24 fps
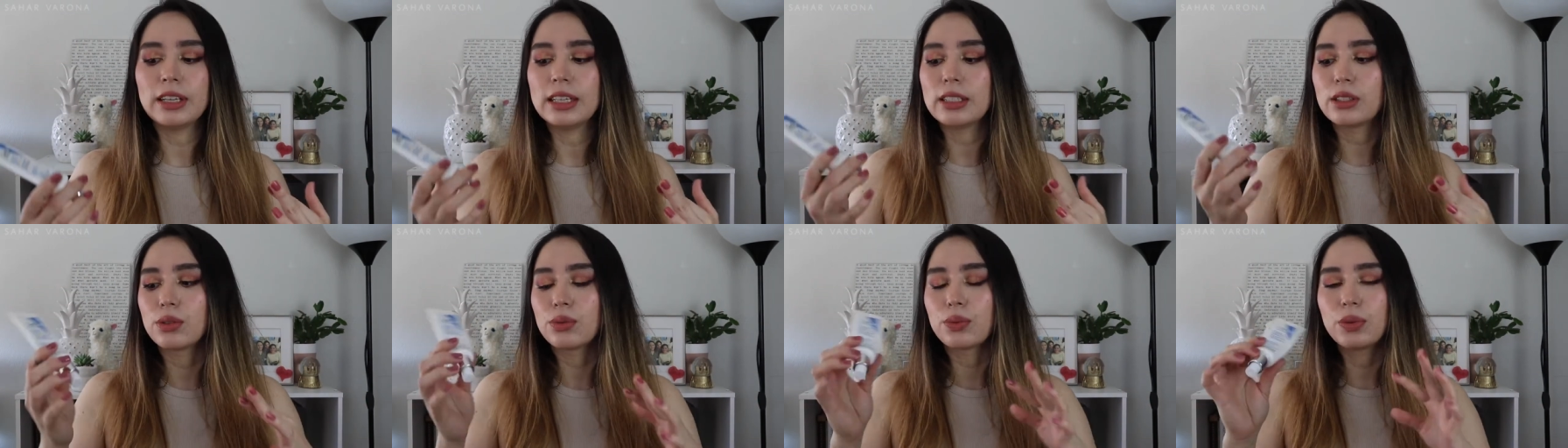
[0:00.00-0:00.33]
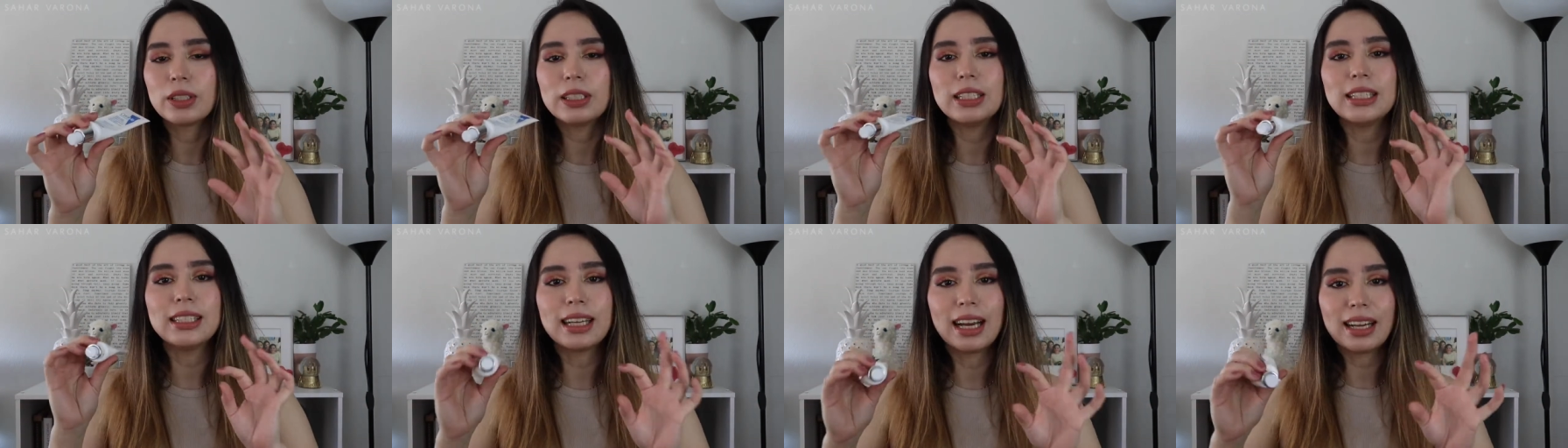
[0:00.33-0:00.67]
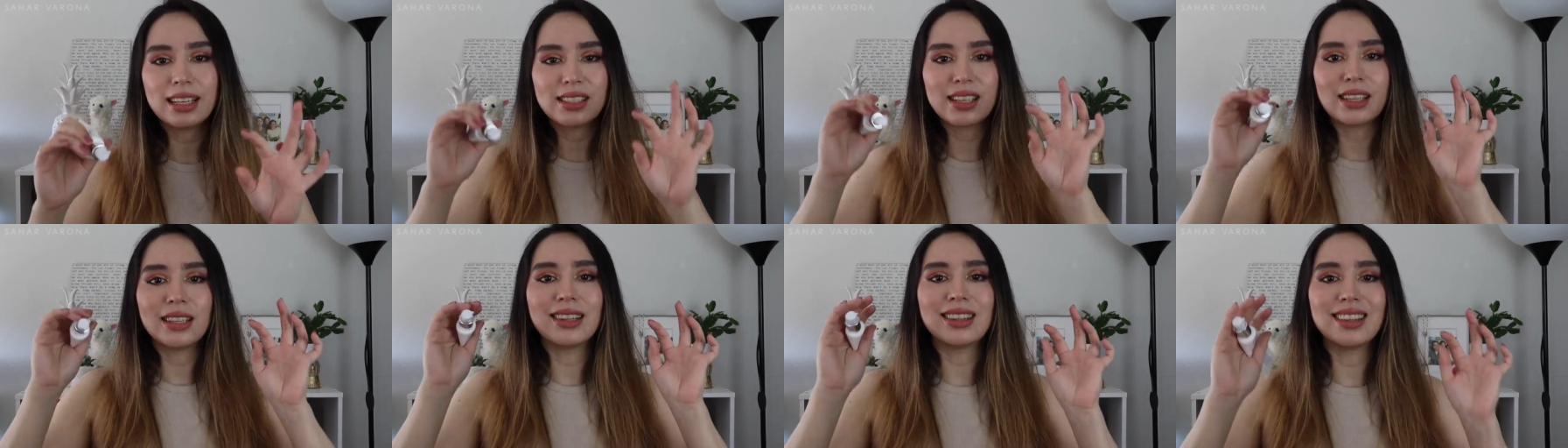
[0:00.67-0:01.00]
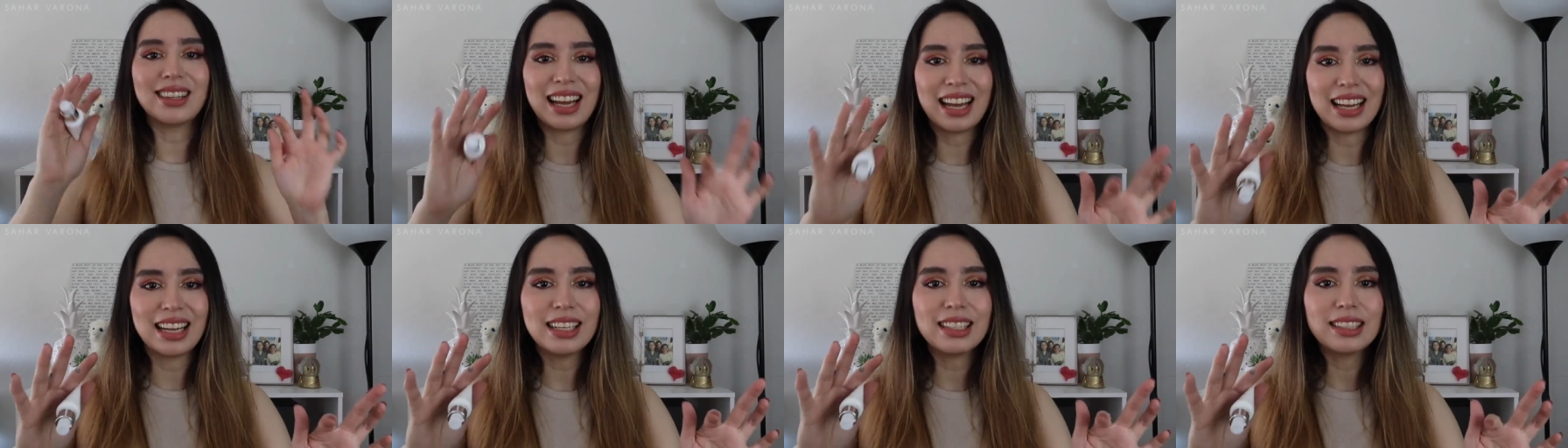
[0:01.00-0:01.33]
It's really nice and
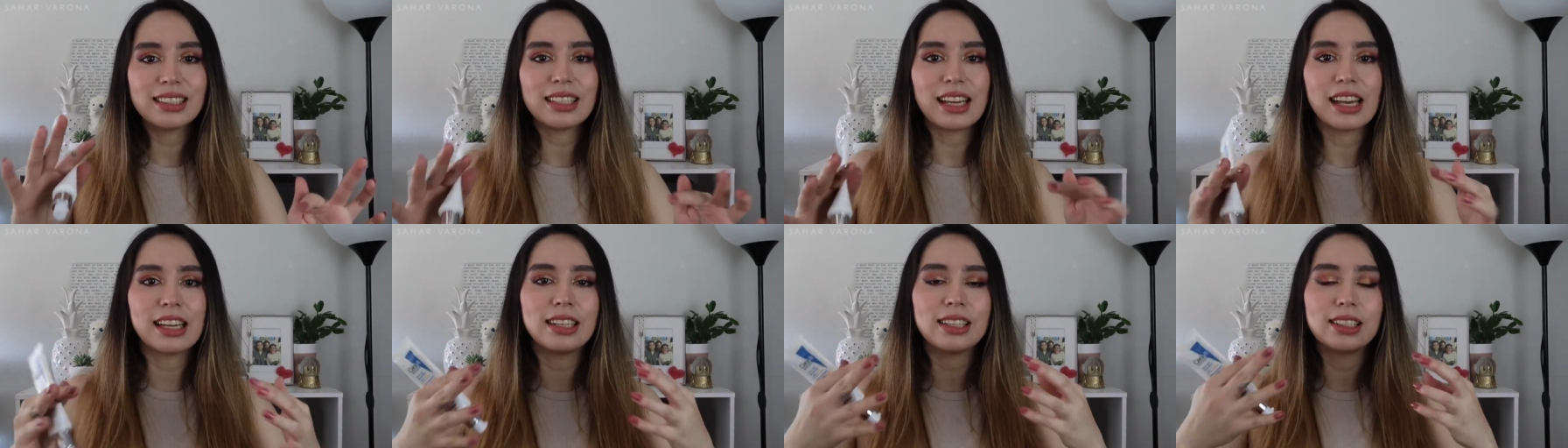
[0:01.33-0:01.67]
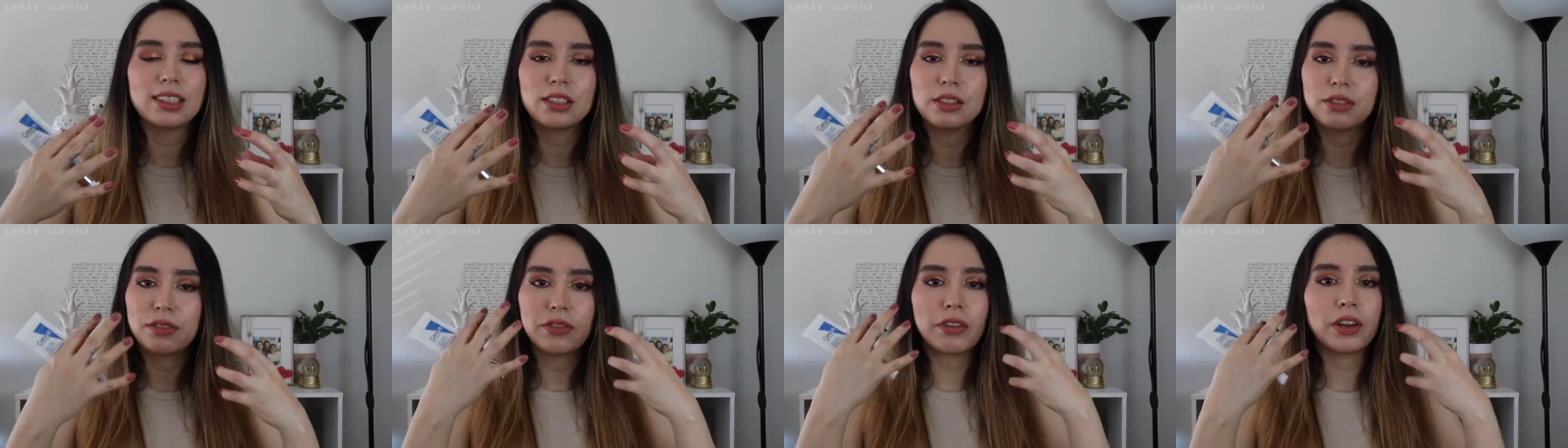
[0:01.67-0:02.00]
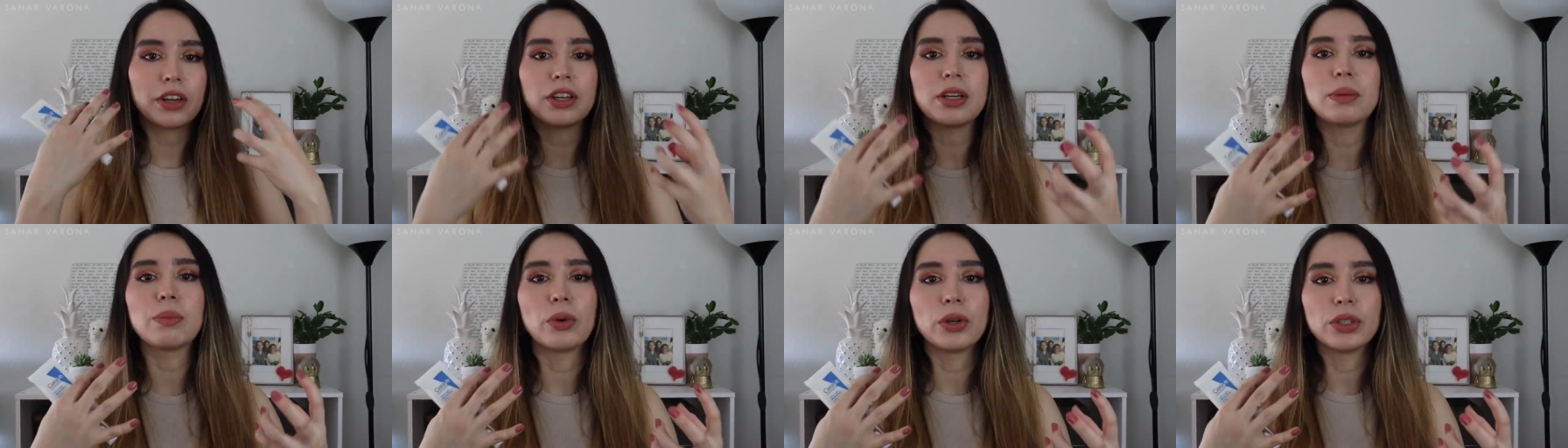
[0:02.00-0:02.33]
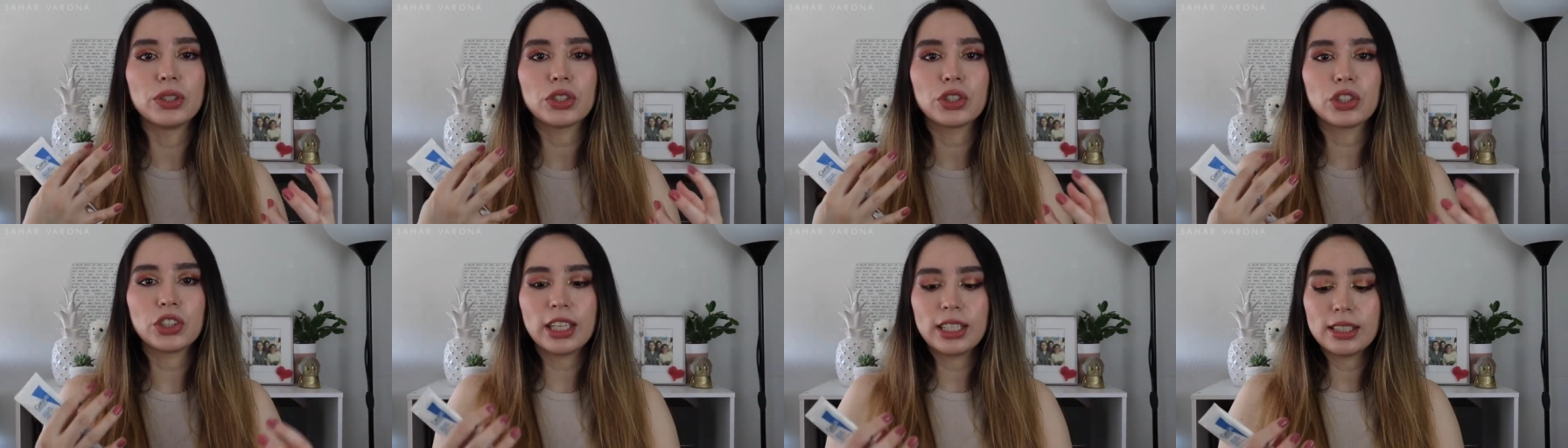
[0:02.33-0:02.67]
light and it's very
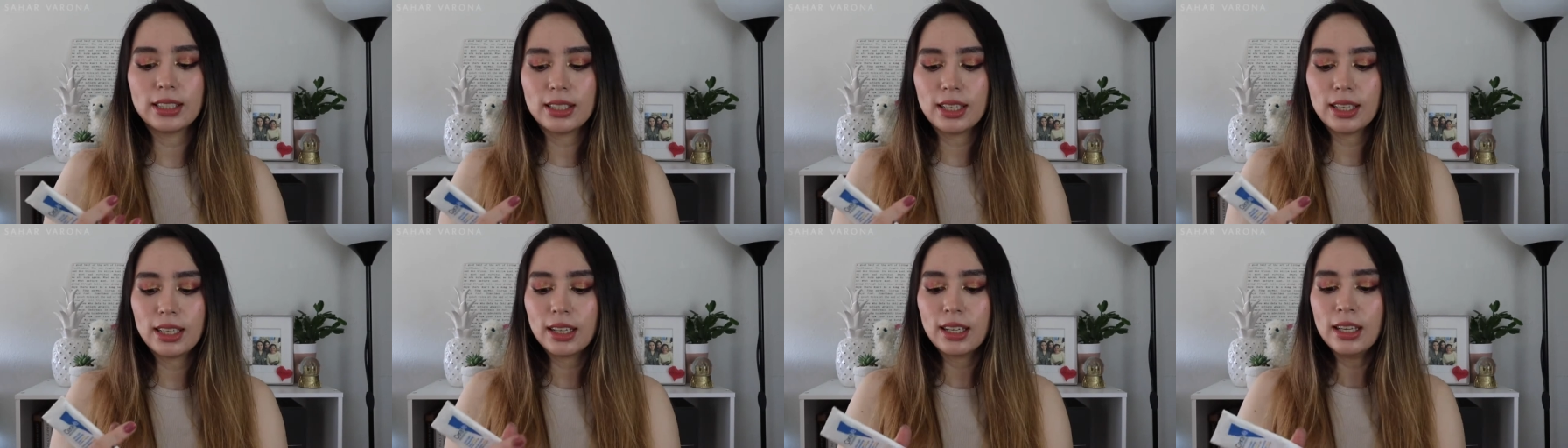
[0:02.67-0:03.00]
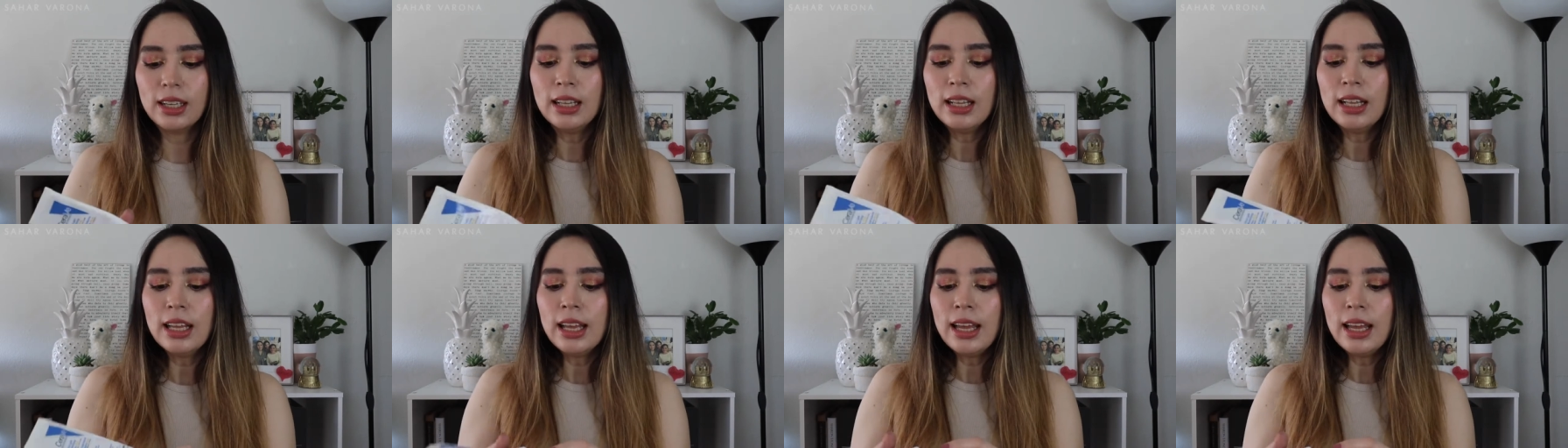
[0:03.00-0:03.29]
moisturizing